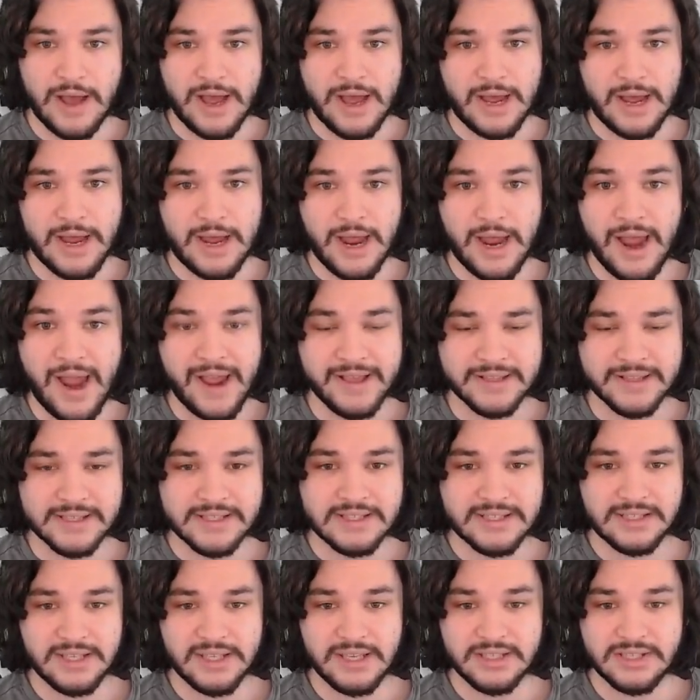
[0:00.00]
I,
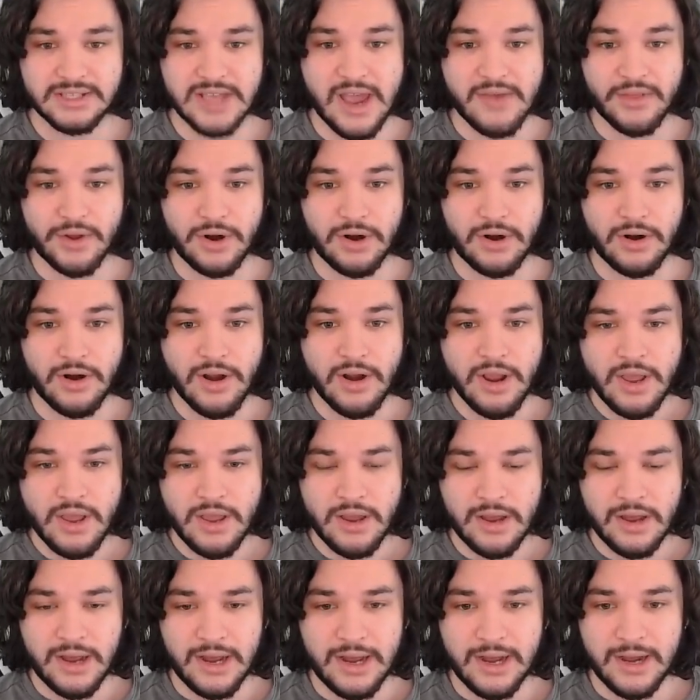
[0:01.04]
it's, it's either,
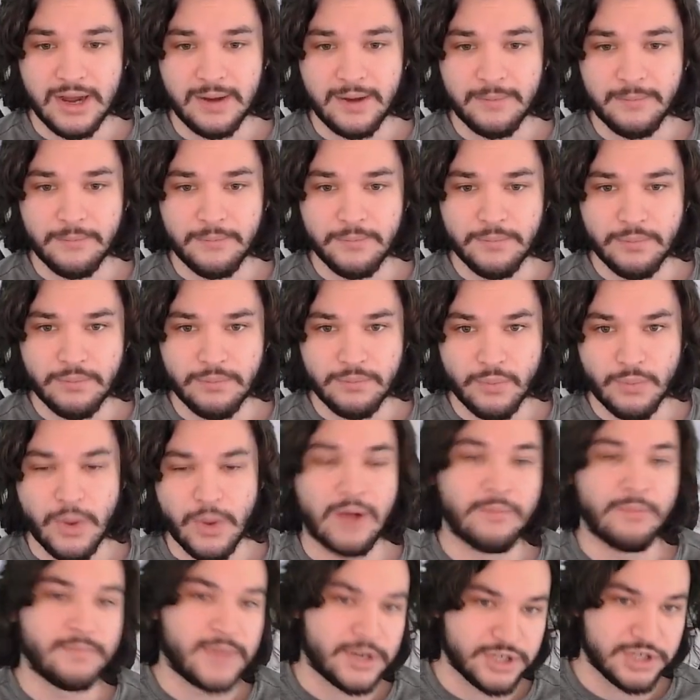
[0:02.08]
um,
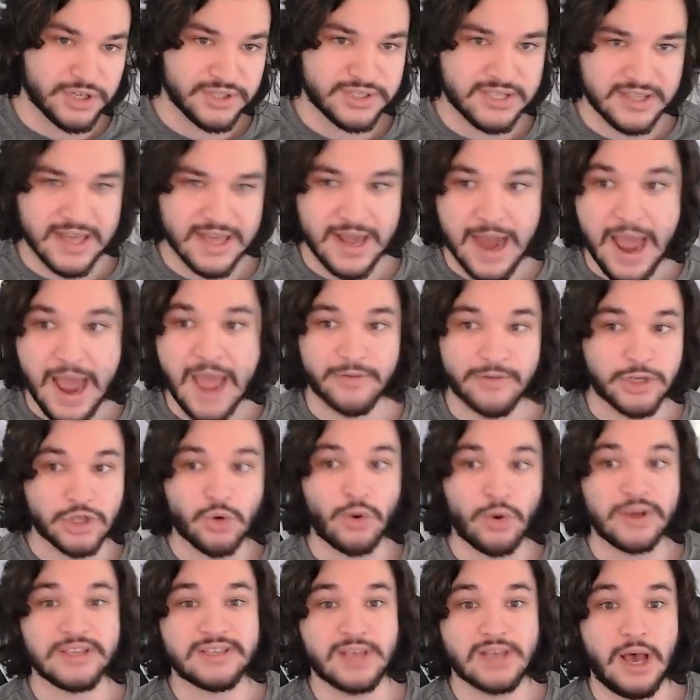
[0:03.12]
well, I shouldn't say that. I have a
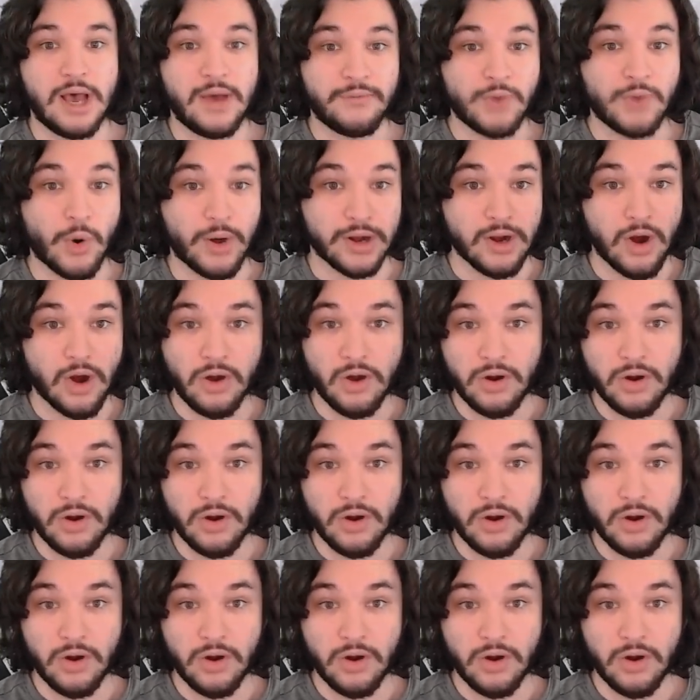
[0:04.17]
choice of going